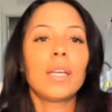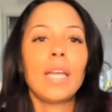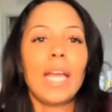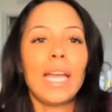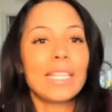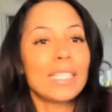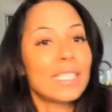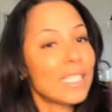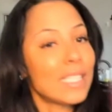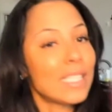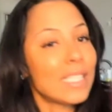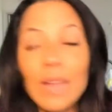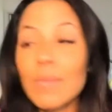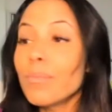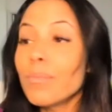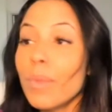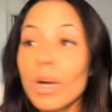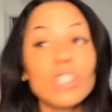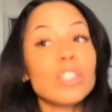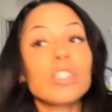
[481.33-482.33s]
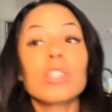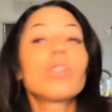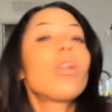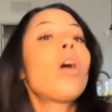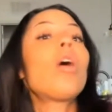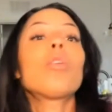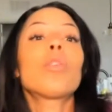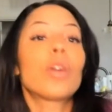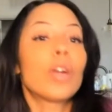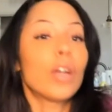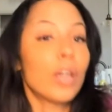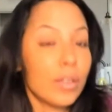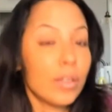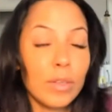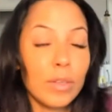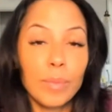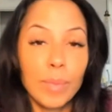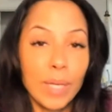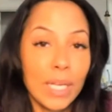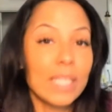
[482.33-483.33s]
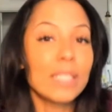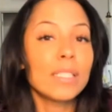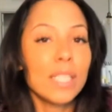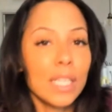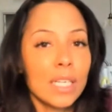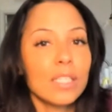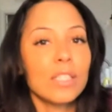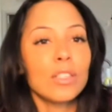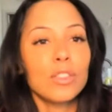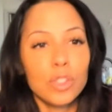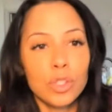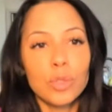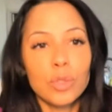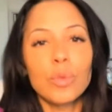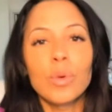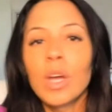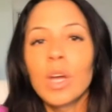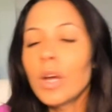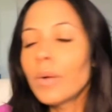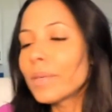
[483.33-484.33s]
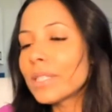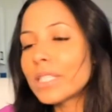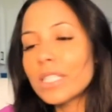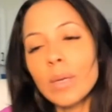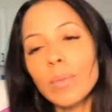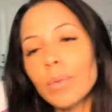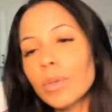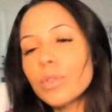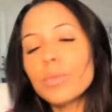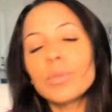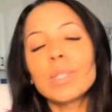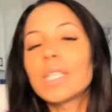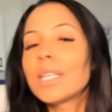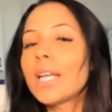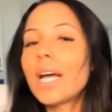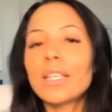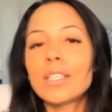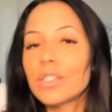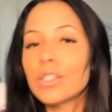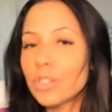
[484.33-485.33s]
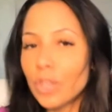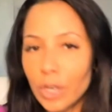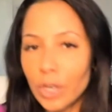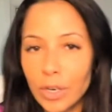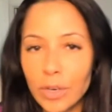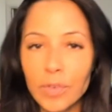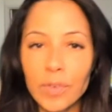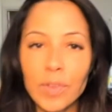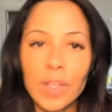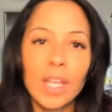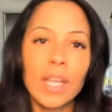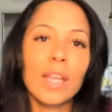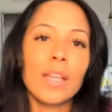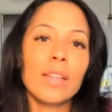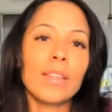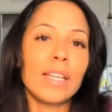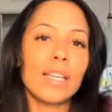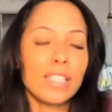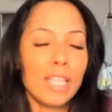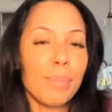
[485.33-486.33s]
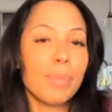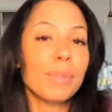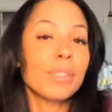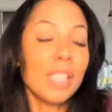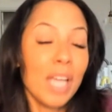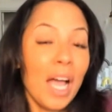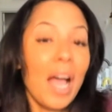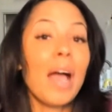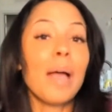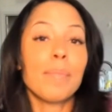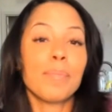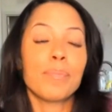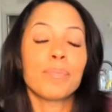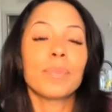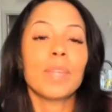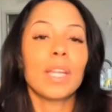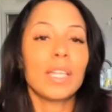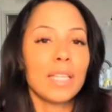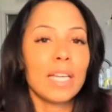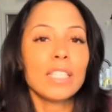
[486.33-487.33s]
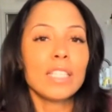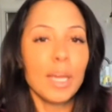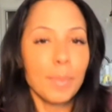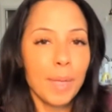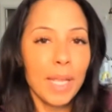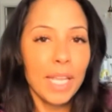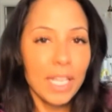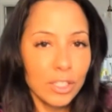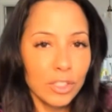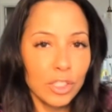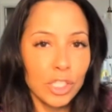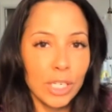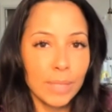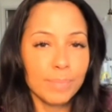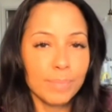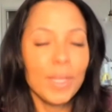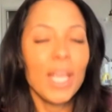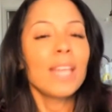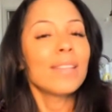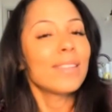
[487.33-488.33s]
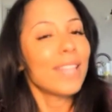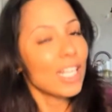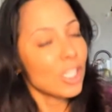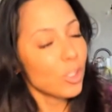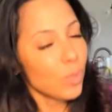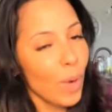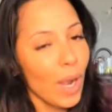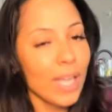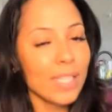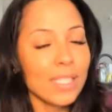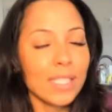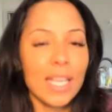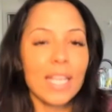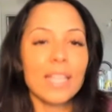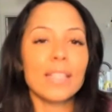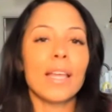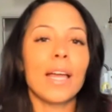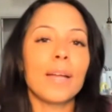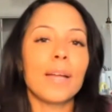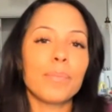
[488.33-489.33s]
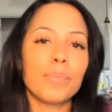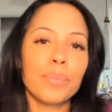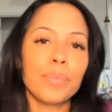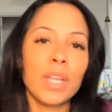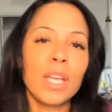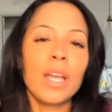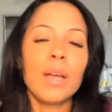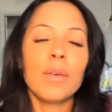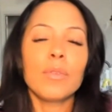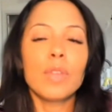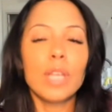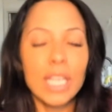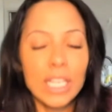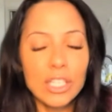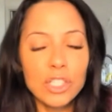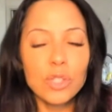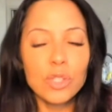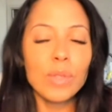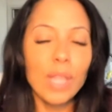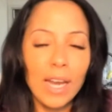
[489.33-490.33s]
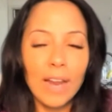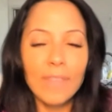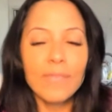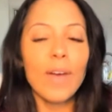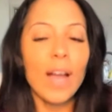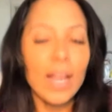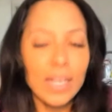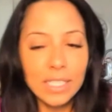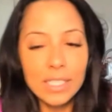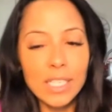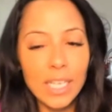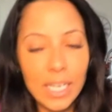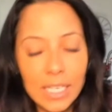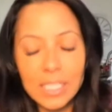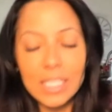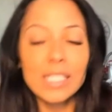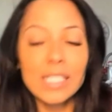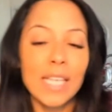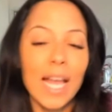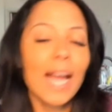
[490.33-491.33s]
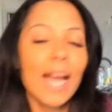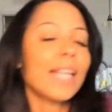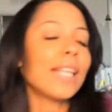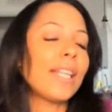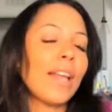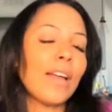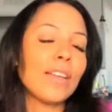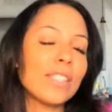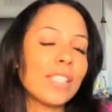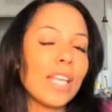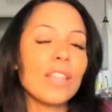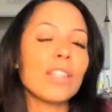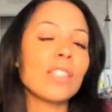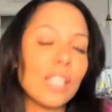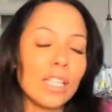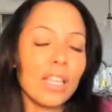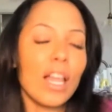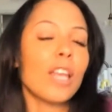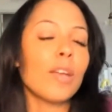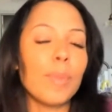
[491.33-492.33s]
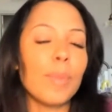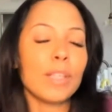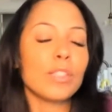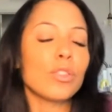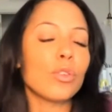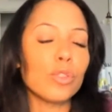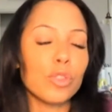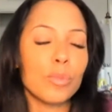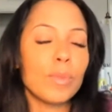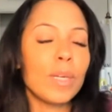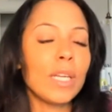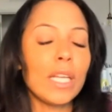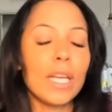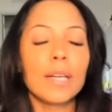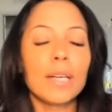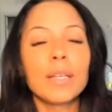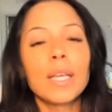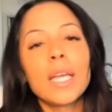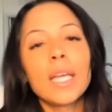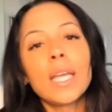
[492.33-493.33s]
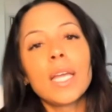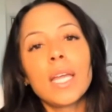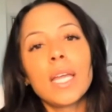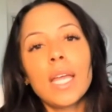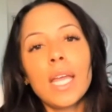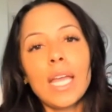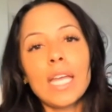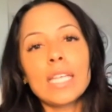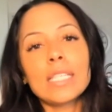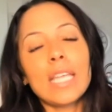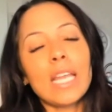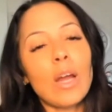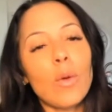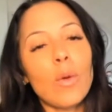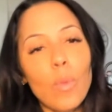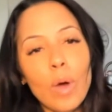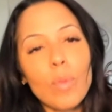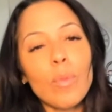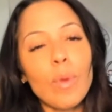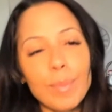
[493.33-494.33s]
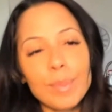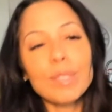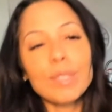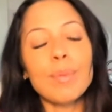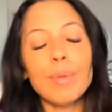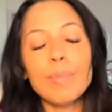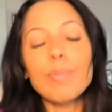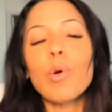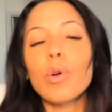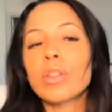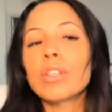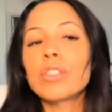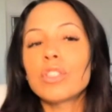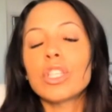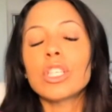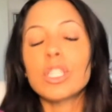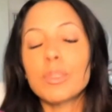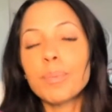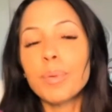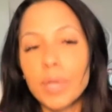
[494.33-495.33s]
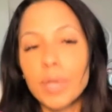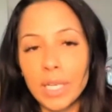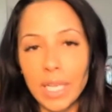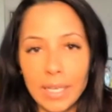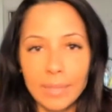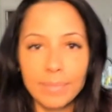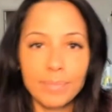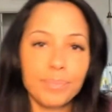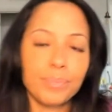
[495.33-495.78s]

and stay much longer than we intended to with someone who did not deserve that type of time and that type of energy. That's why I say that. The issue that I find in today's society, and I say this a lot on my social media, is that I want women to be more than just pretty.